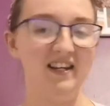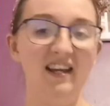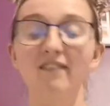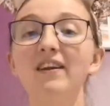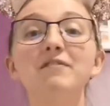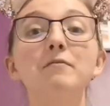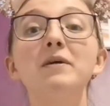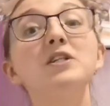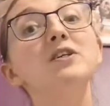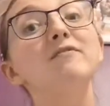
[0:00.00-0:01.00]
And I even have a
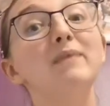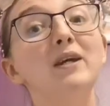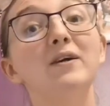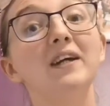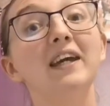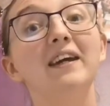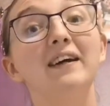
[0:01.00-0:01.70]
picture of me hugging